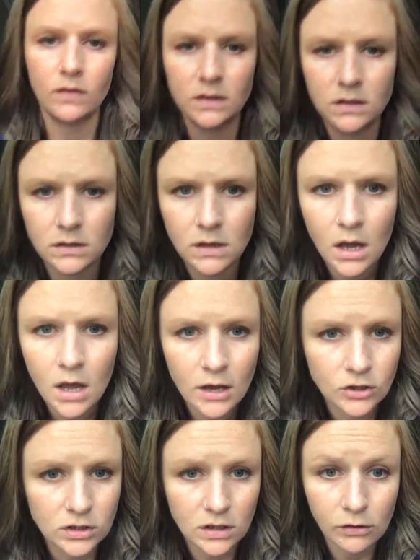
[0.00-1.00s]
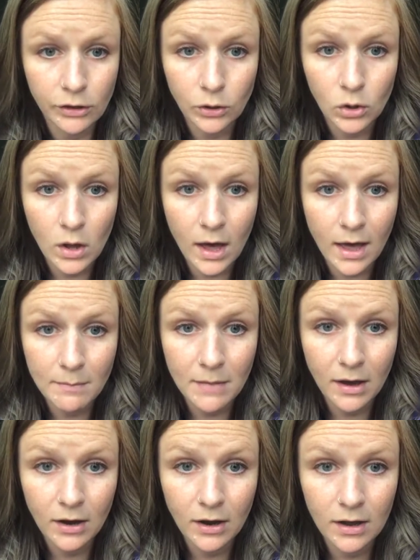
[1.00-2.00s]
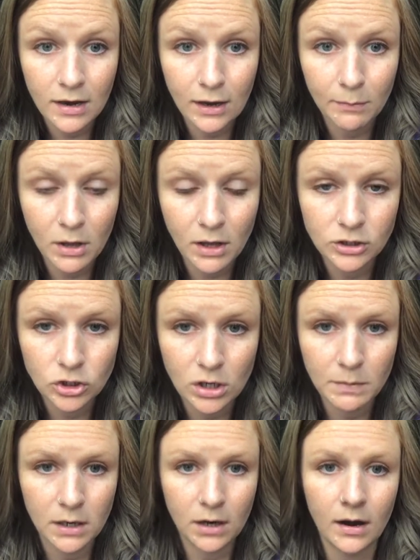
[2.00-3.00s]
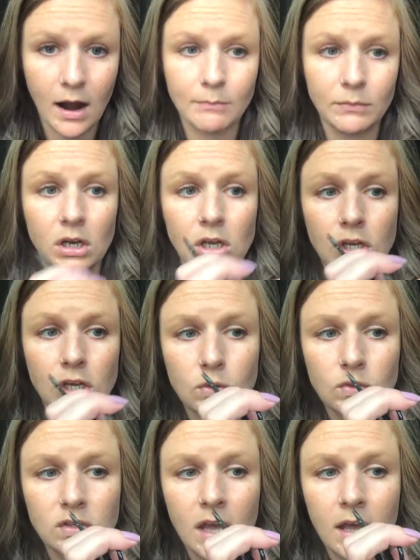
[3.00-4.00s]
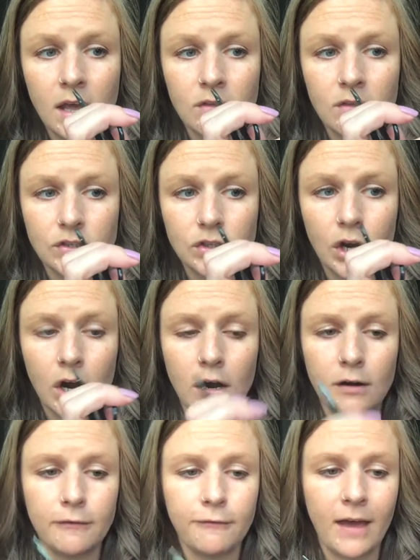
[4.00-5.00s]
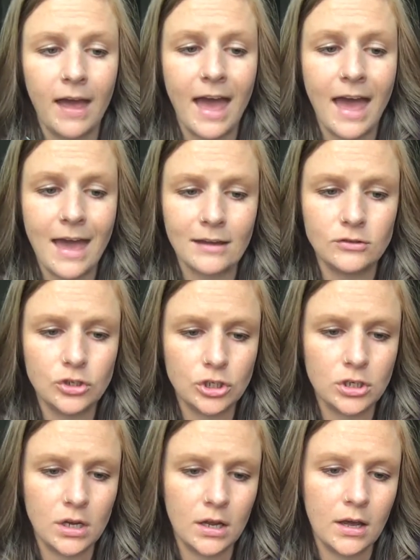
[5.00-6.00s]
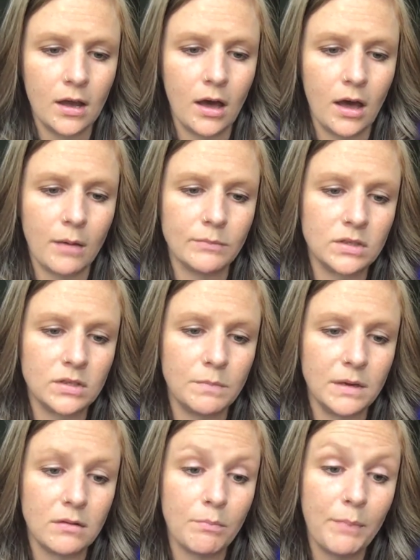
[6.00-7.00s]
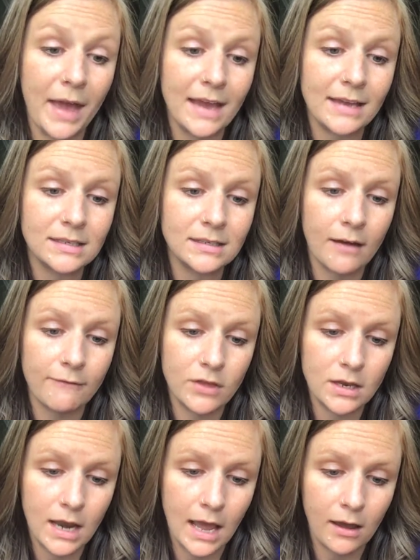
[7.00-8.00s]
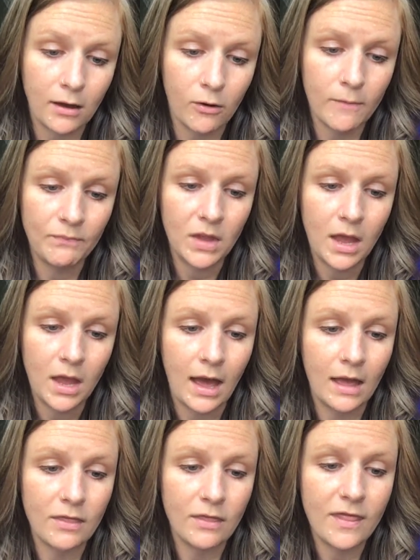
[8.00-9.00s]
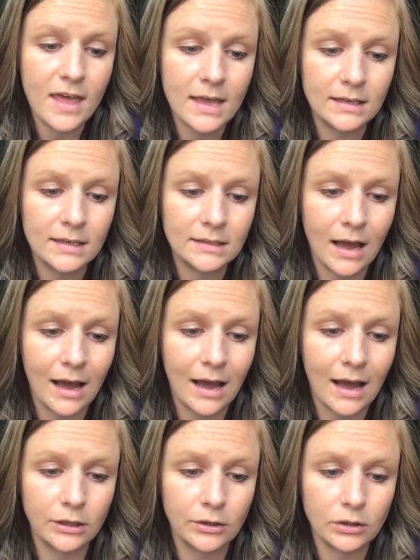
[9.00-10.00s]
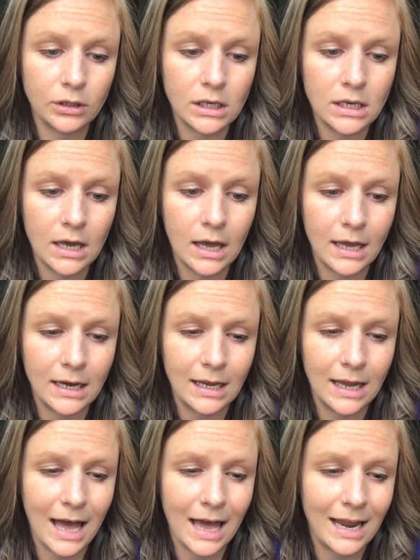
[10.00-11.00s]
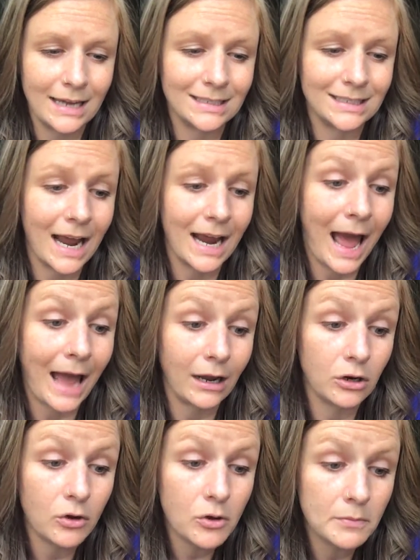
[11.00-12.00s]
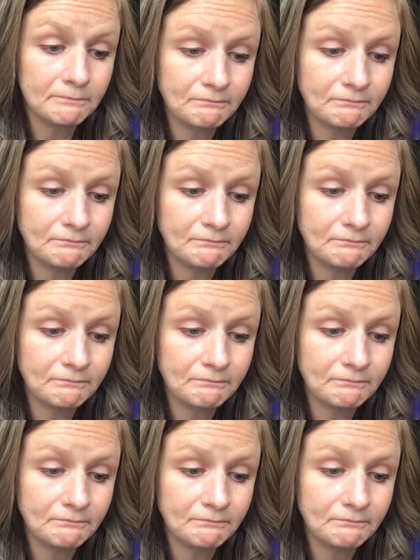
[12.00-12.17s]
this is just a little nail polish strip here. I'm gonna use this curve edge to be the base of the nail. And this, I'm literally cutting at a diagonal.